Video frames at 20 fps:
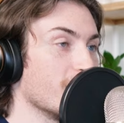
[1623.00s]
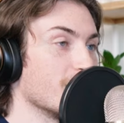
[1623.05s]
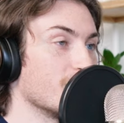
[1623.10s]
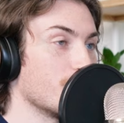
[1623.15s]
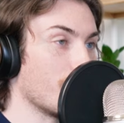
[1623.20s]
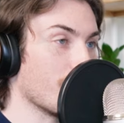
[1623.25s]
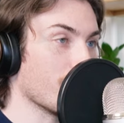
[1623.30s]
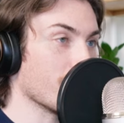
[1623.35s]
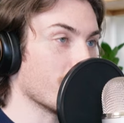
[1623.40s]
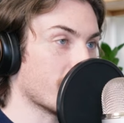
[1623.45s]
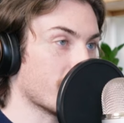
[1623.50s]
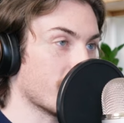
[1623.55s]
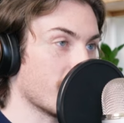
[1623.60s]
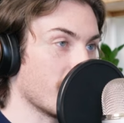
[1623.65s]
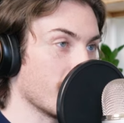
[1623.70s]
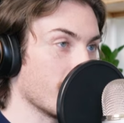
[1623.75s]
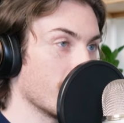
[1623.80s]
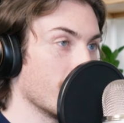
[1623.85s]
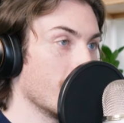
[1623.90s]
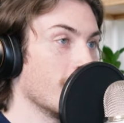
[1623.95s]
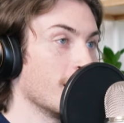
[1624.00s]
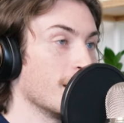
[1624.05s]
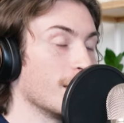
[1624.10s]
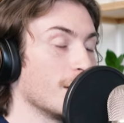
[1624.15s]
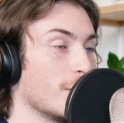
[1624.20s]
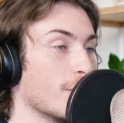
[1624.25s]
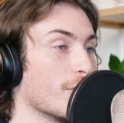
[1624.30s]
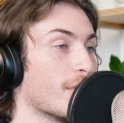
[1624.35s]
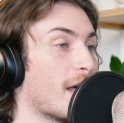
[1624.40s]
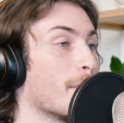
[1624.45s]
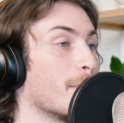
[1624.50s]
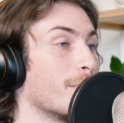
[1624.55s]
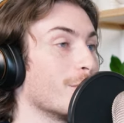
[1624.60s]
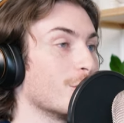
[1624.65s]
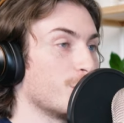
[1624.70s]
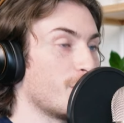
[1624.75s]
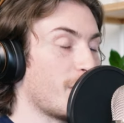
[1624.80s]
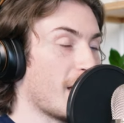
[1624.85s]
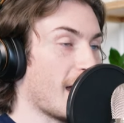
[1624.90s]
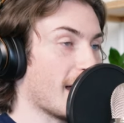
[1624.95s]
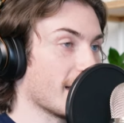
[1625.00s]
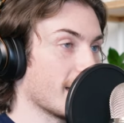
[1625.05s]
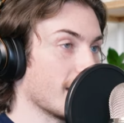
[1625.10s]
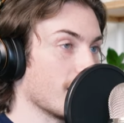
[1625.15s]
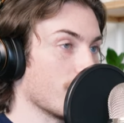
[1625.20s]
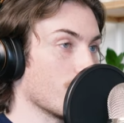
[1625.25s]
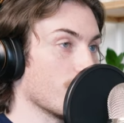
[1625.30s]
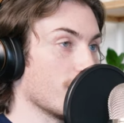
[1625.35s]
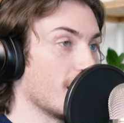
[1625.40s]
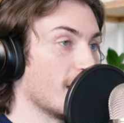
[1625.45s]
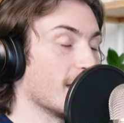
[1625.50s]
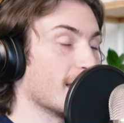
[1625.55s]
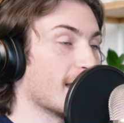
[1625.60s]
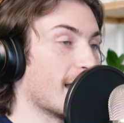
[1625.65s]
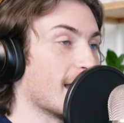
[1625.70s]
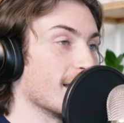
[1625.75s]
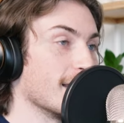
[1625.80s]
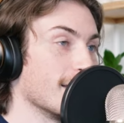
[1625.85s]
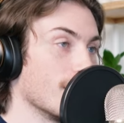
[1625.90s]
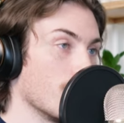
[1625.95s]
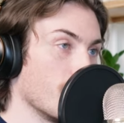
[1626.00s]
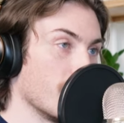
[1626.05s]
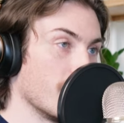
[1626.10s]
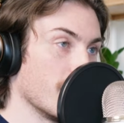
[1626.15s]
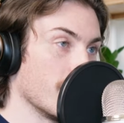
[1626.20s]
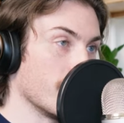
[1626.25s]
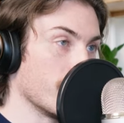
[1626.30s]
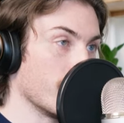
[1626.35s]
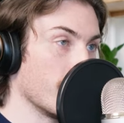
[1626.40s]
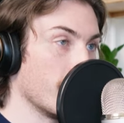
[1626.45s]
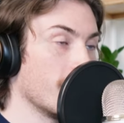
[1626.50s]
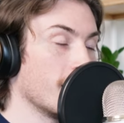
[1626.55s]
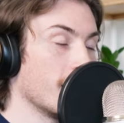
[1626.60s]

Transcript: experiencing. You know, that pushback and creating that little bit of